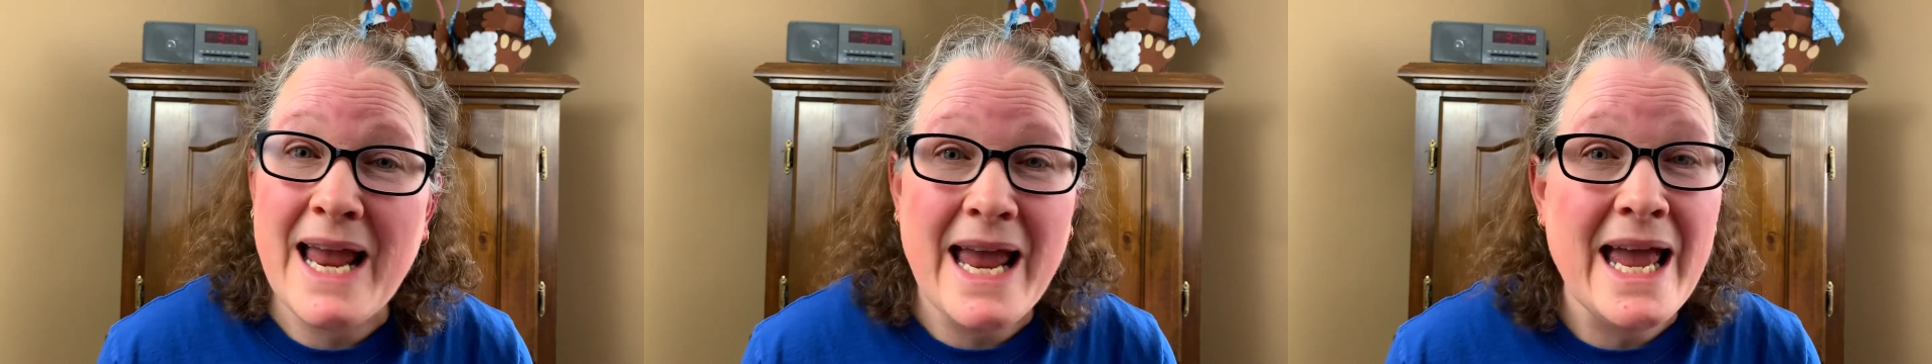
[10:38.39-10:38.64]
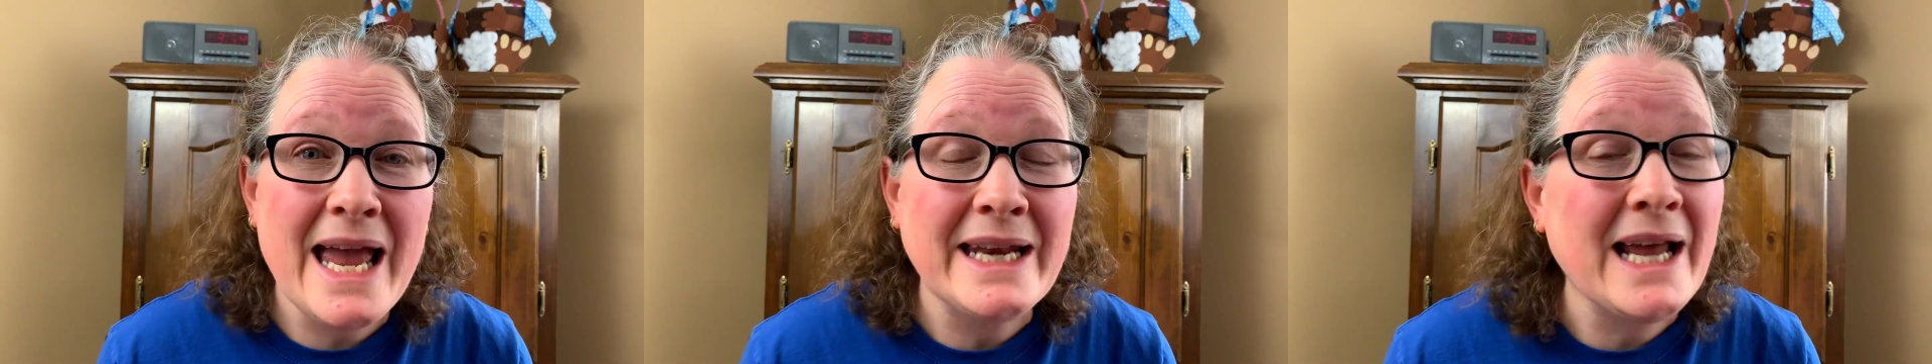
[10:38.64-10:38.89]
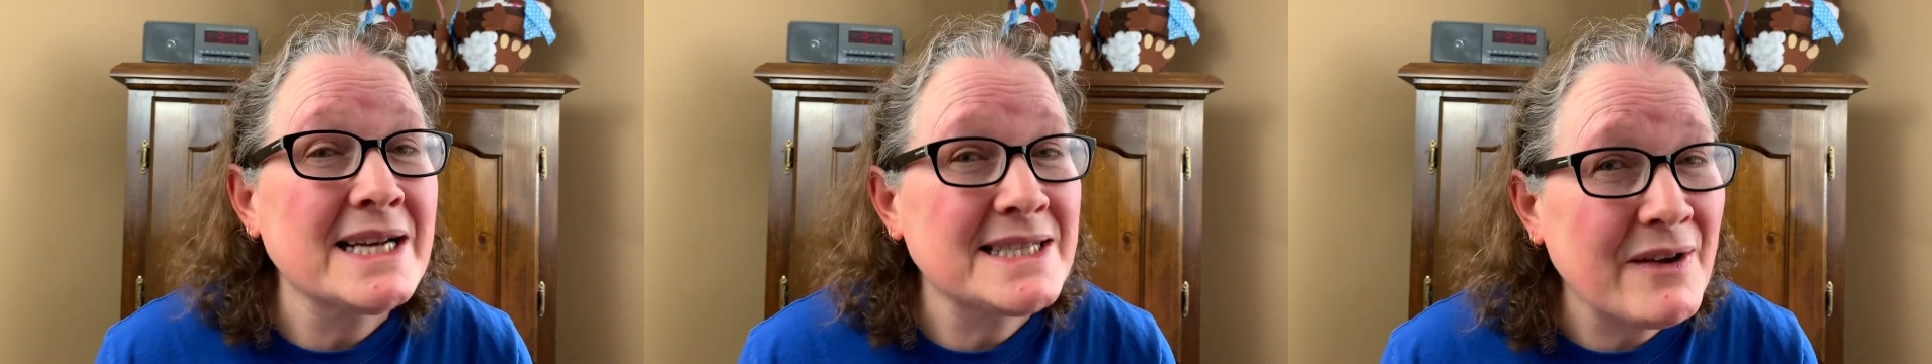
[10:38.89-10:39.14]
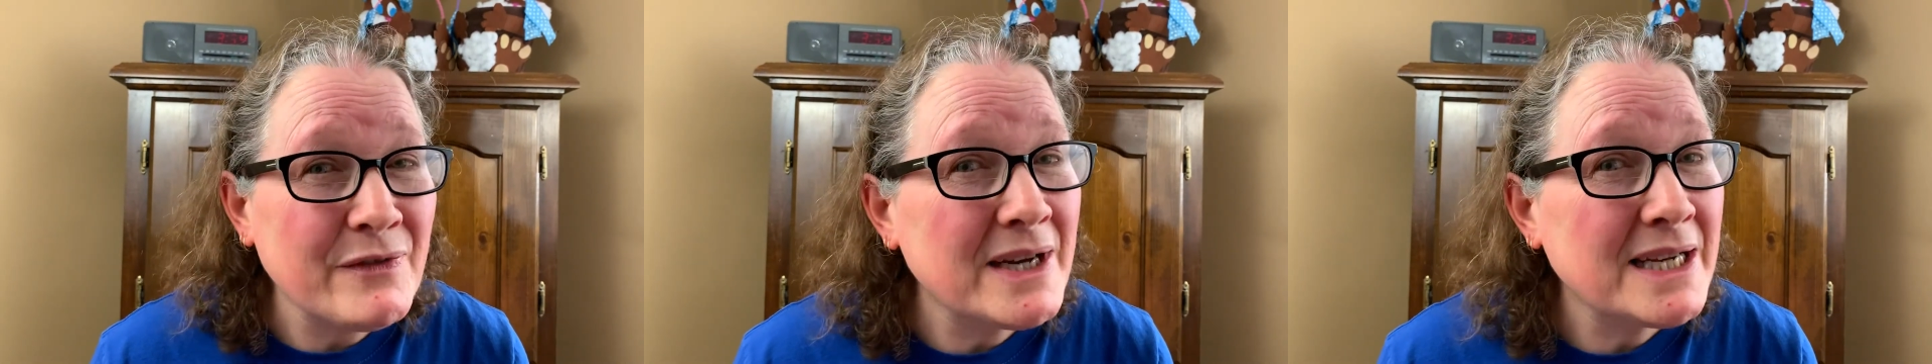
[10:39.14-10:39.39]
and I
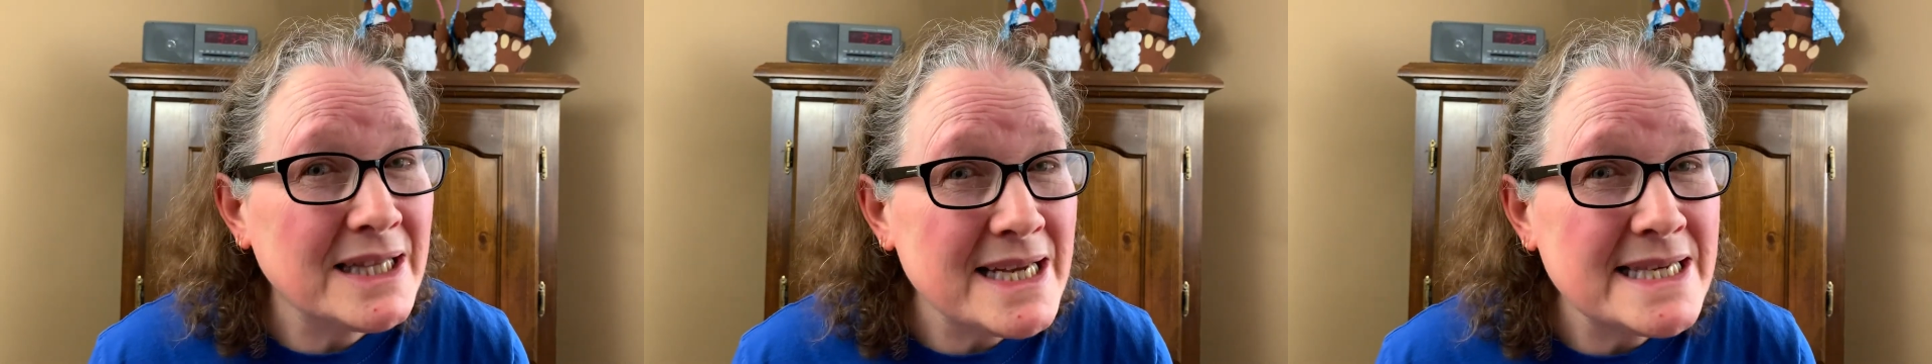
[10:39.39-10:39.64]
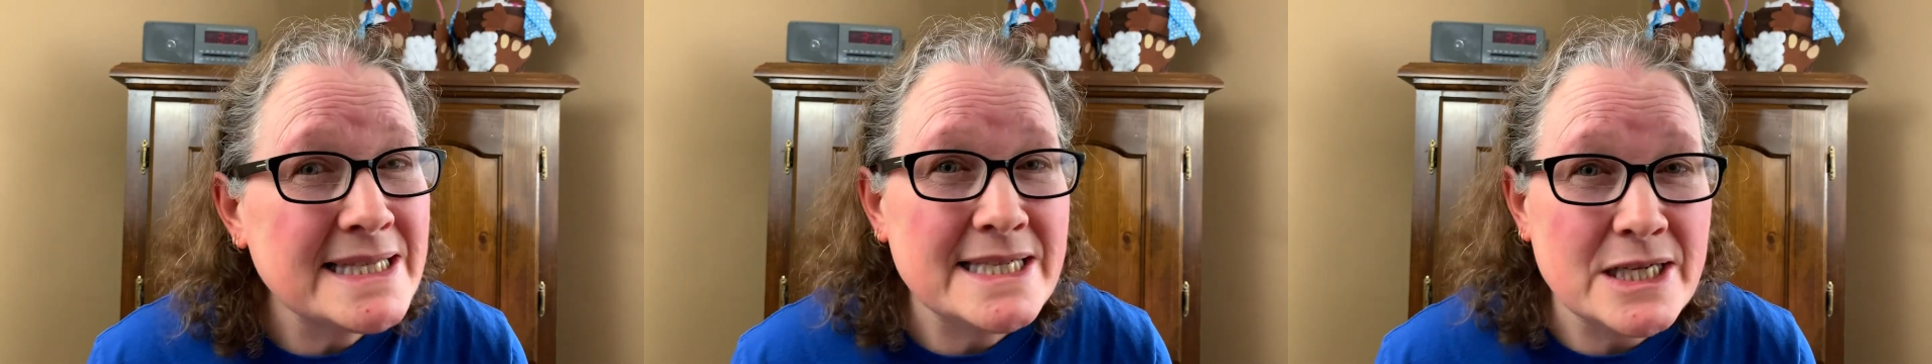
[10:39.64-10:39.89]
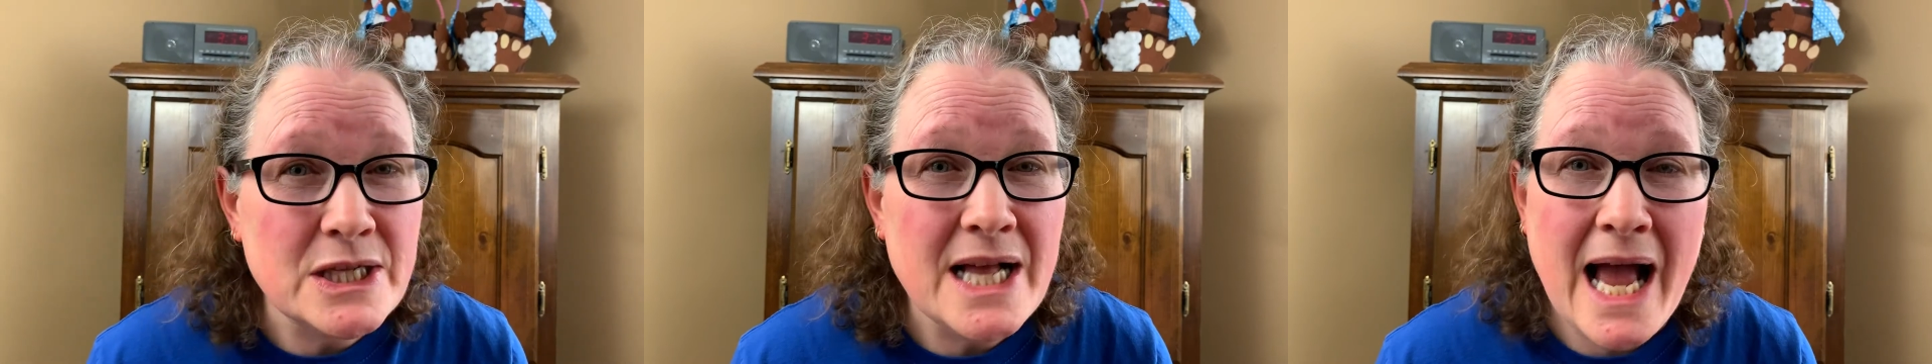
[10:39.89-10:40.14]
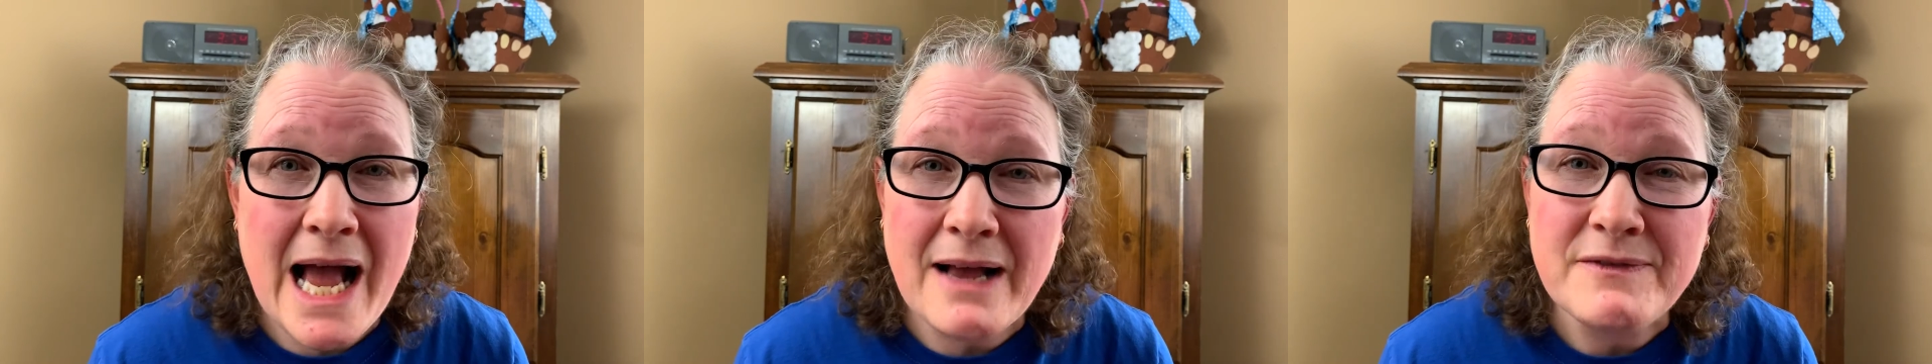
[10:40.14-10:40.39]
definitely still
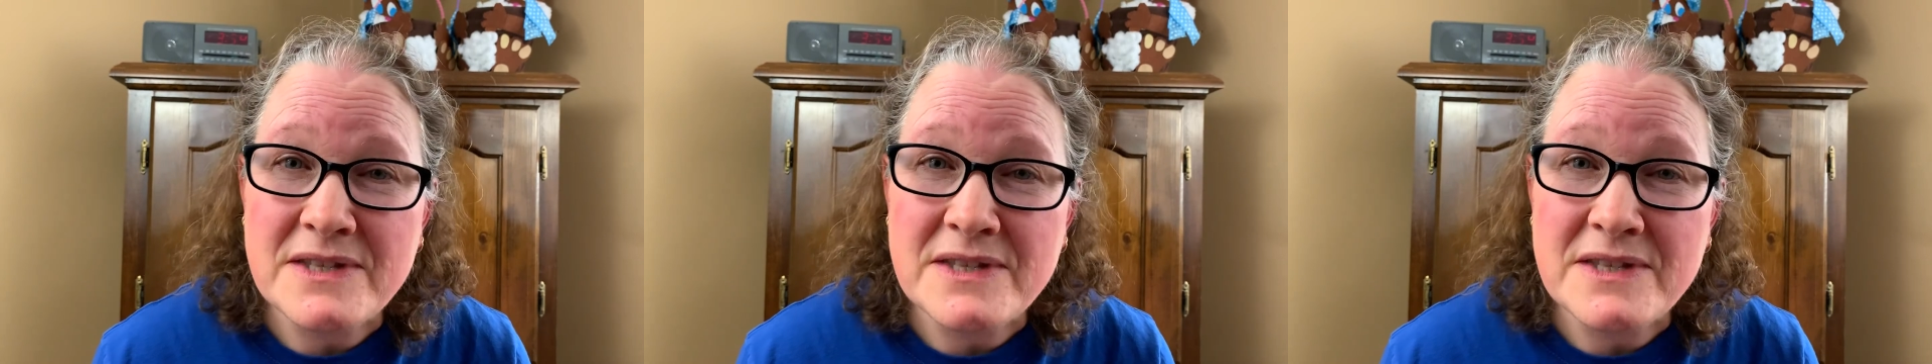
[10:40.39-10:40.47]
have